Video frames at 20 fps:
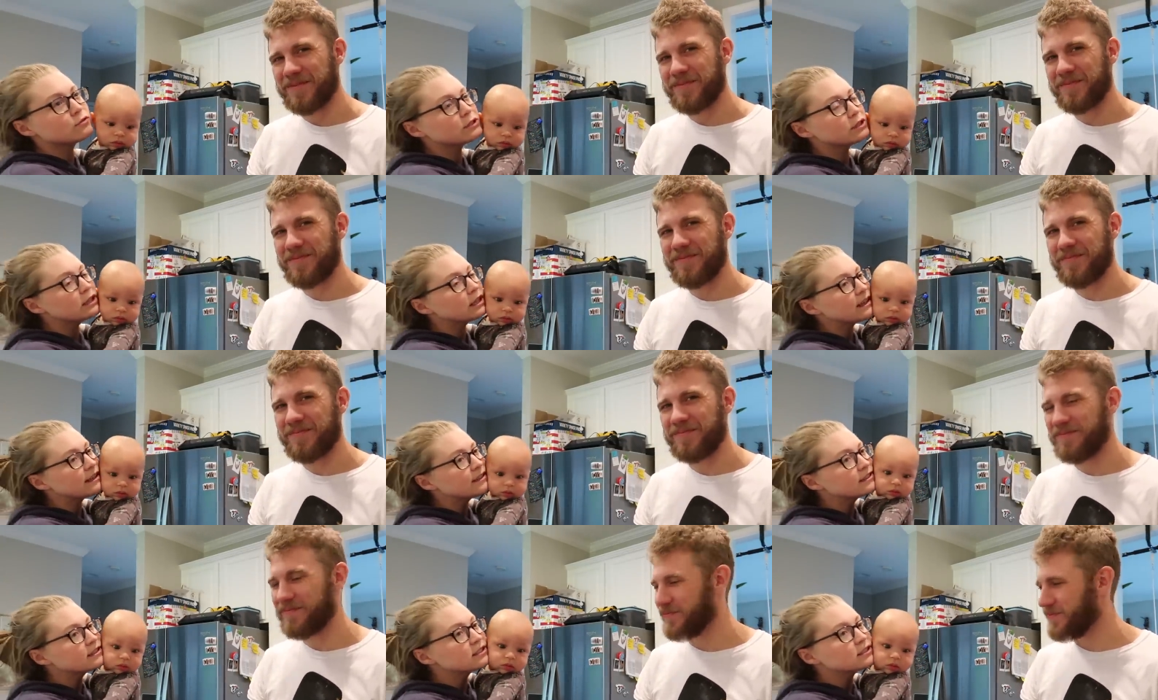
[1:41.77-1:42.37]

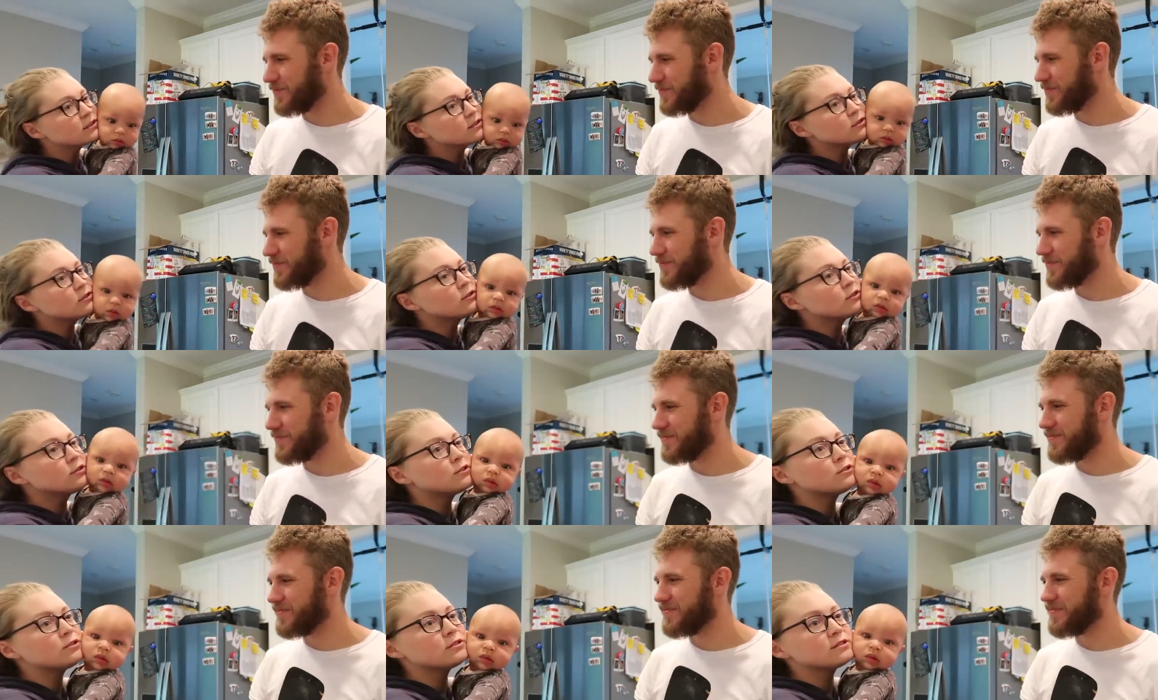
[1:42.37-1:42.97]

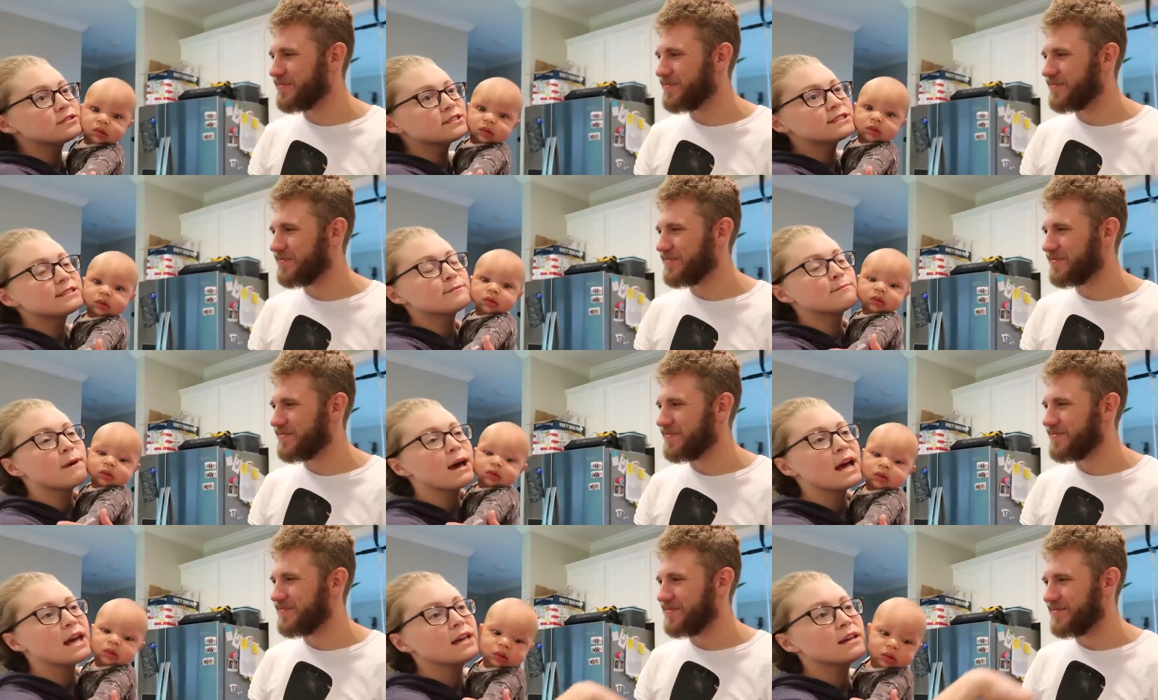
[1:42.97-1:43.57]
Speaker 1: relational
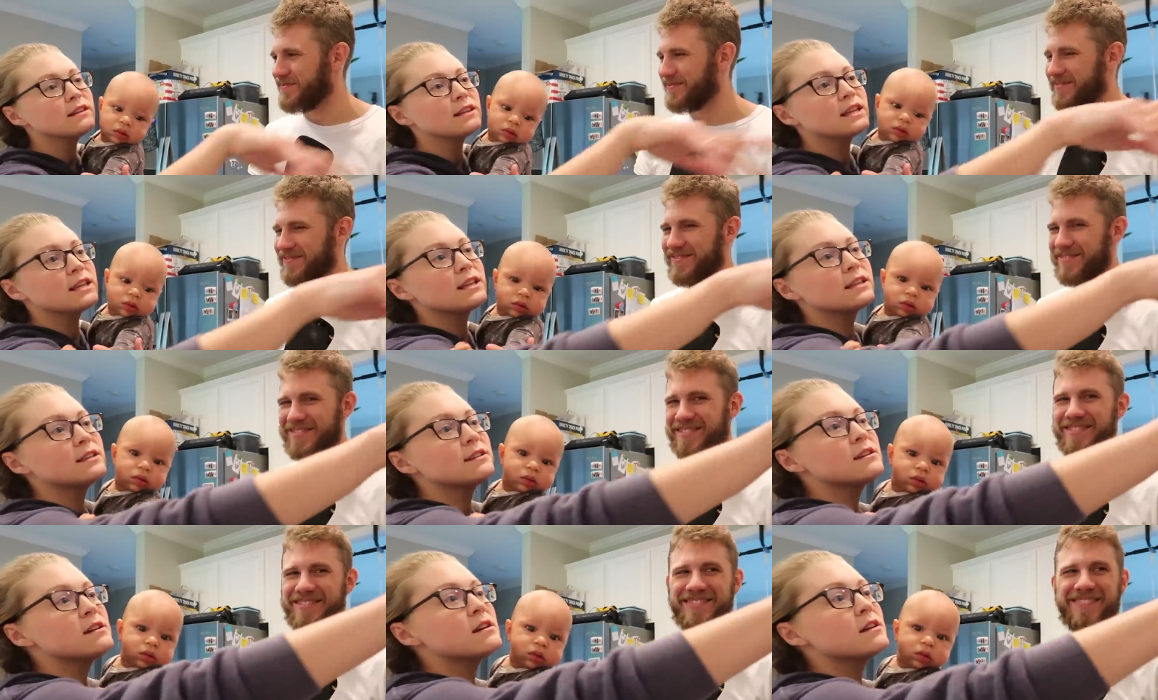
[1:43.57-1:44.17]

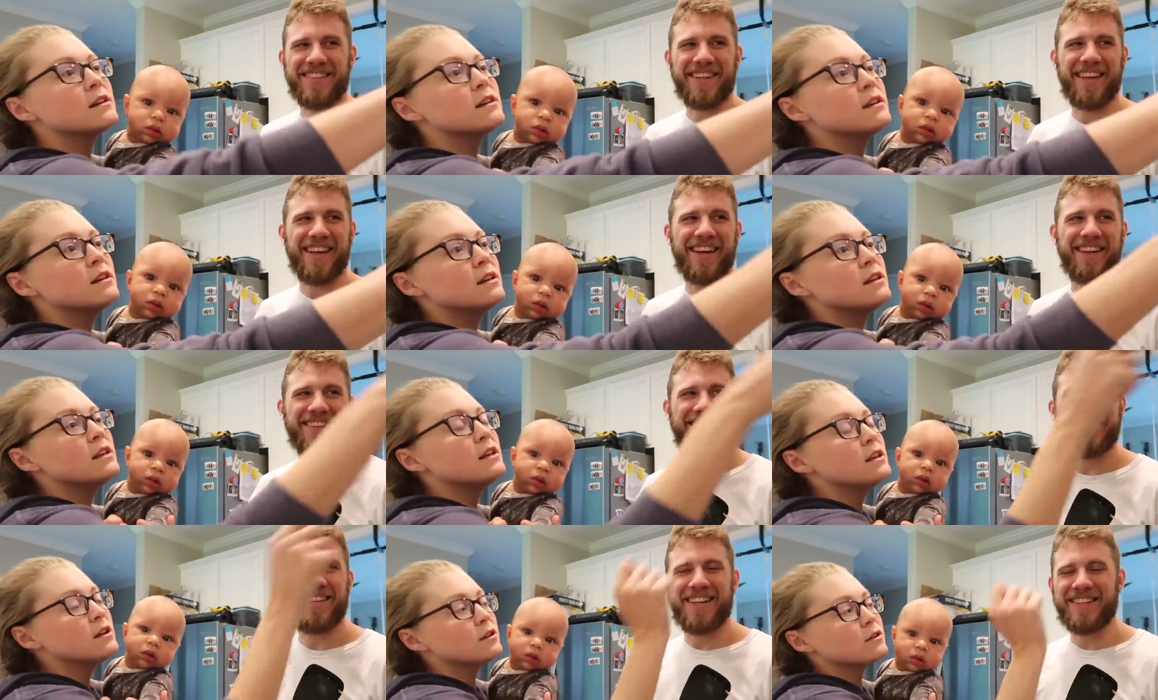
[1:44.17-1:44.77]
smiling.
Speaker 2: Yeah,
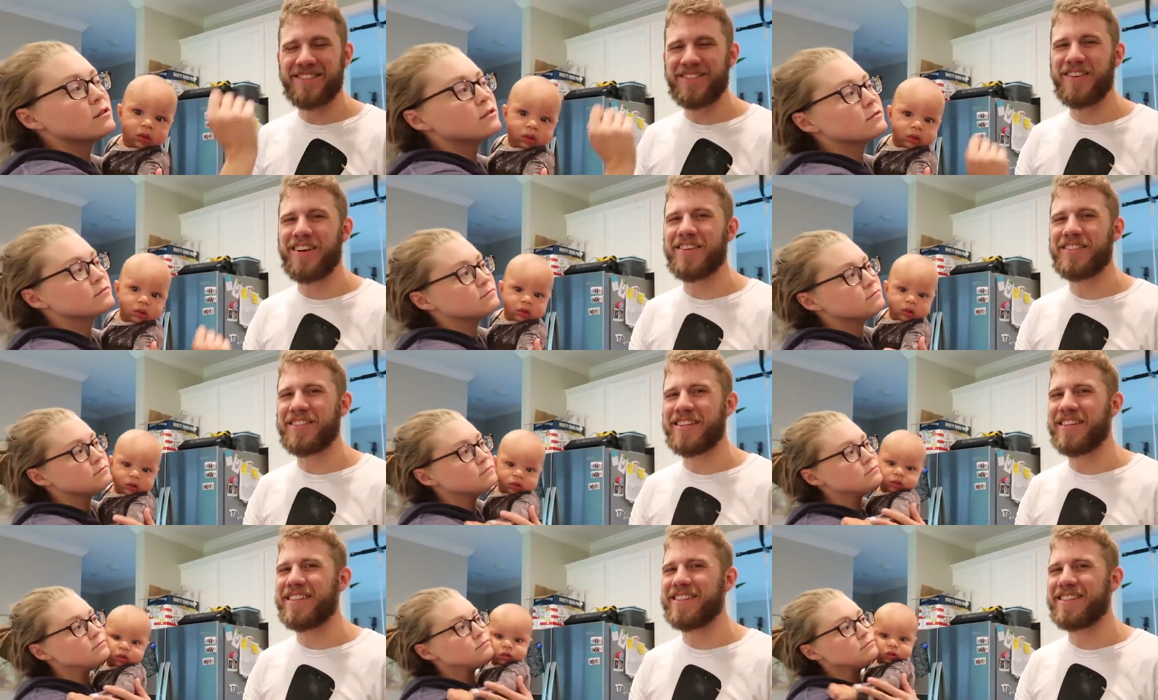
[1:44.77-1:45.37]
that's what I was
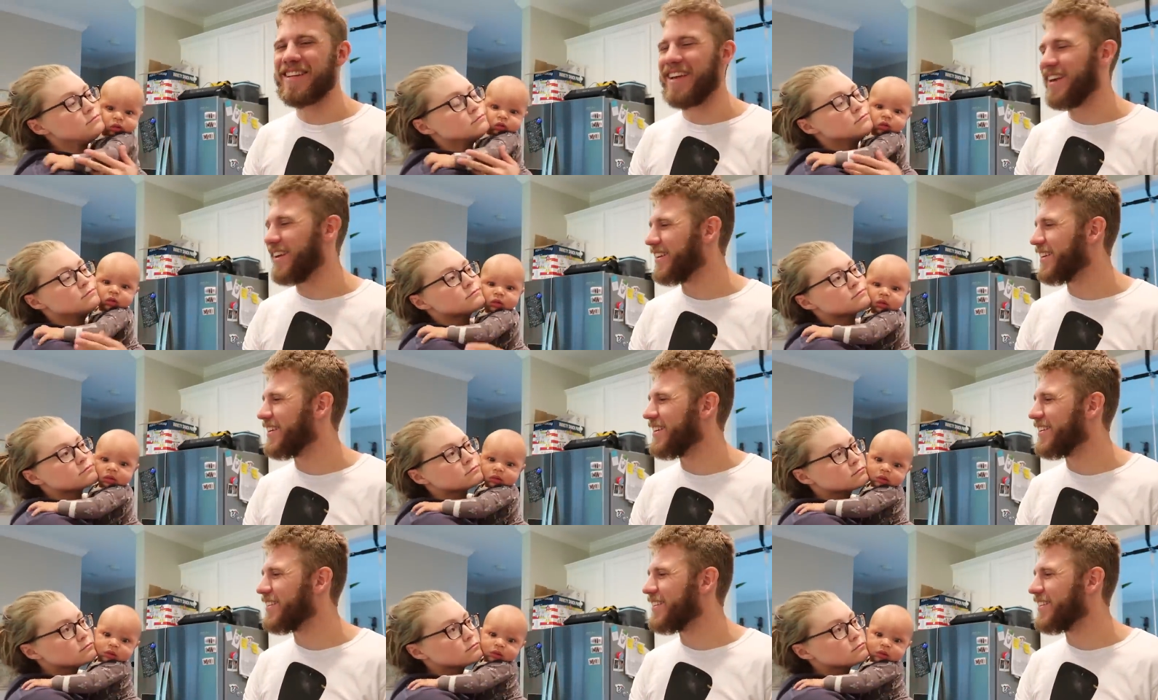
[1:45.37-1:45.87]
gonna say.